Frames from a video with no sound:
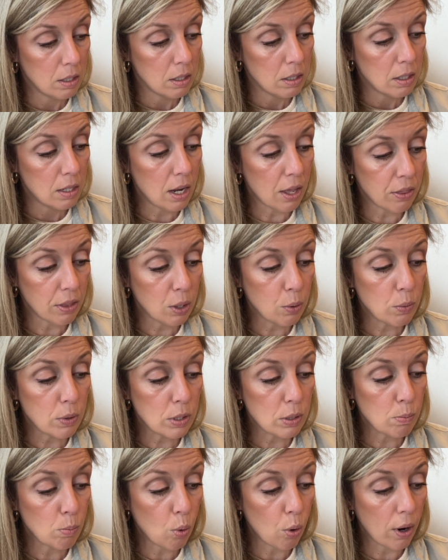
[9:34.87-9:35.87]
Nothing
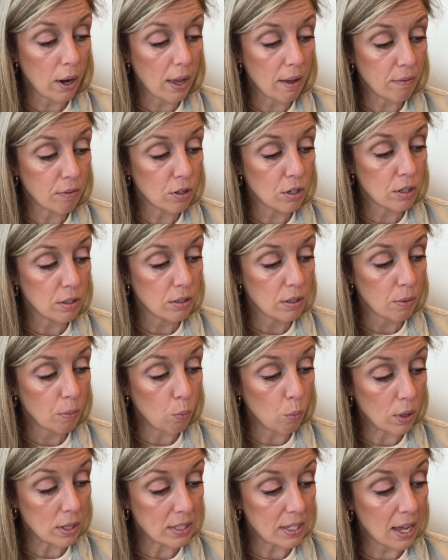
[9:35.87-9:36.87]
was
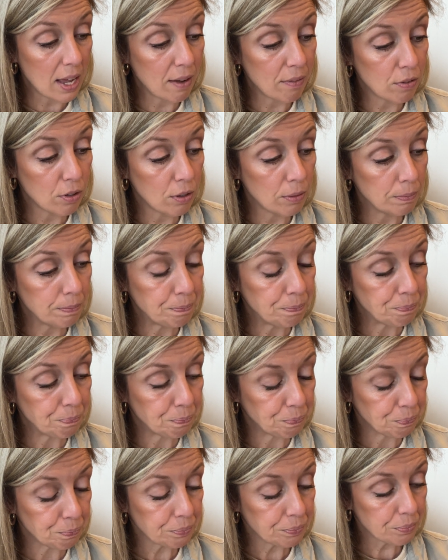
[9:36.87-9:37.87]
ever
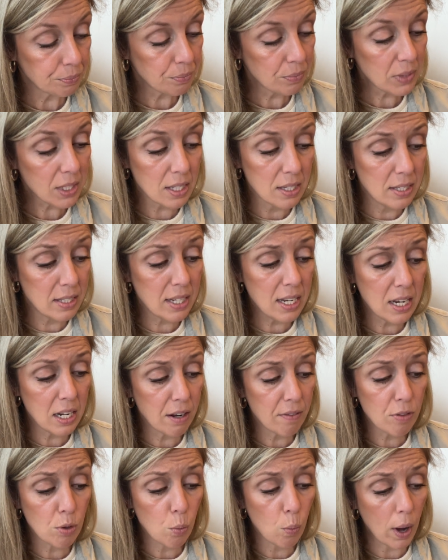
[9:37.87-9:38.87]
seen
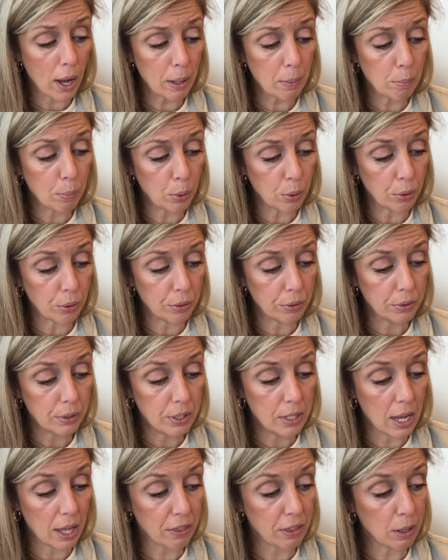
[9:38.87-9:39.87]
of the white bull,
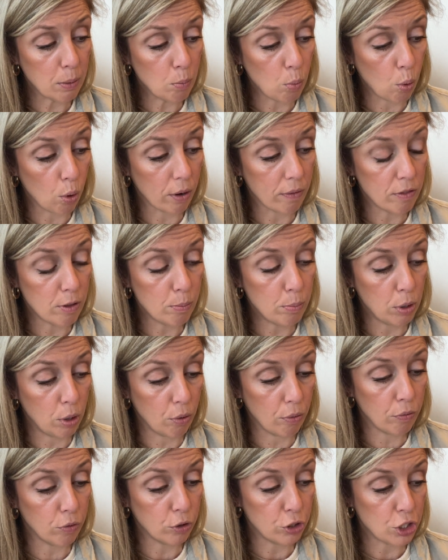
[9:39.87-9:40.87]
nothing more of the
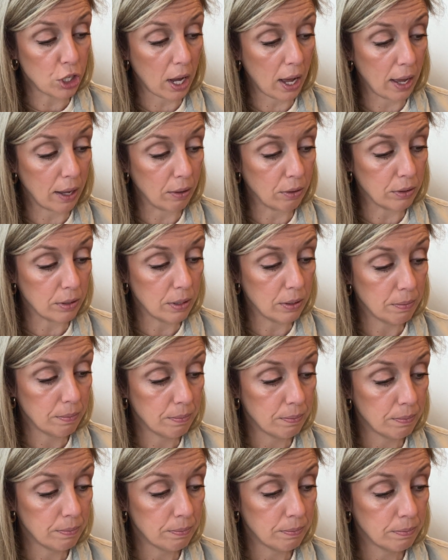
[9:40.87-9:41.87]
beautiful child.
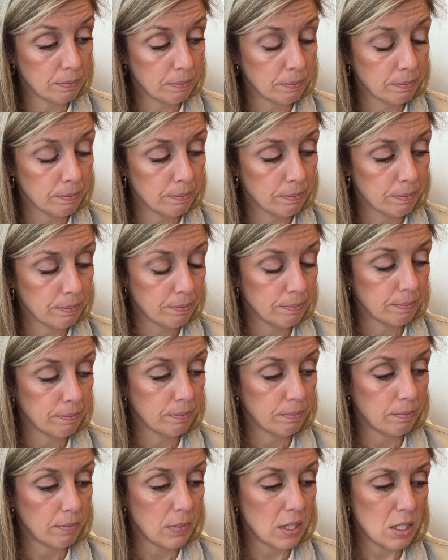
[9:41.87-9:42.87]

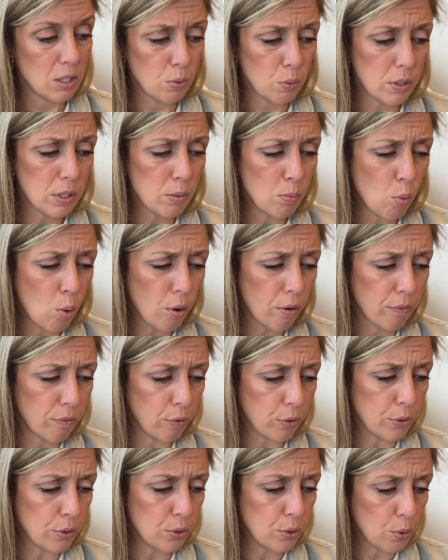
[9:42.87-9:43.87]
This was a
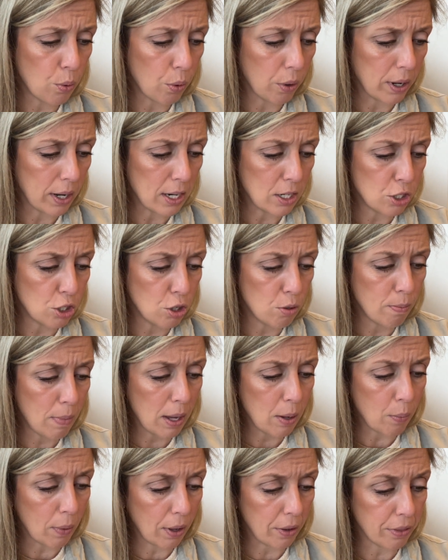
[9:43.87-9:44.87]
mournful story, as you may
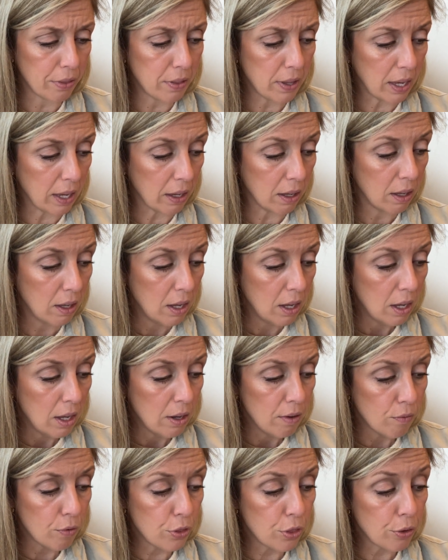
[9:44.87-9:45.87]
well think,
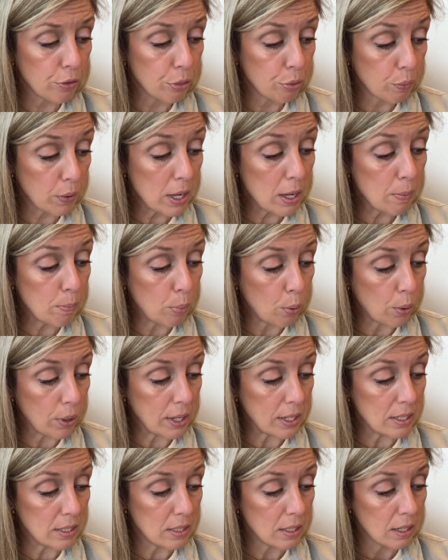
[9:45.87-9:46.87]
for the three
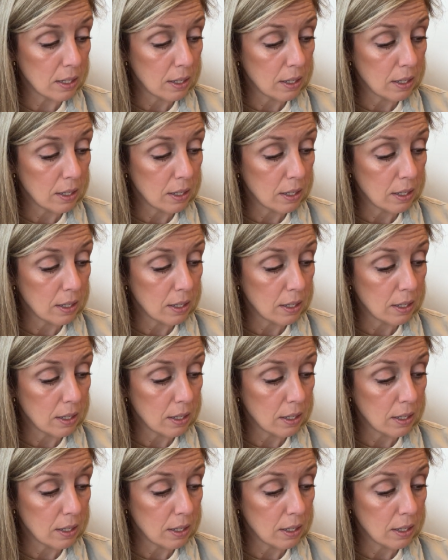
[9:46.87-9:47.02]
boys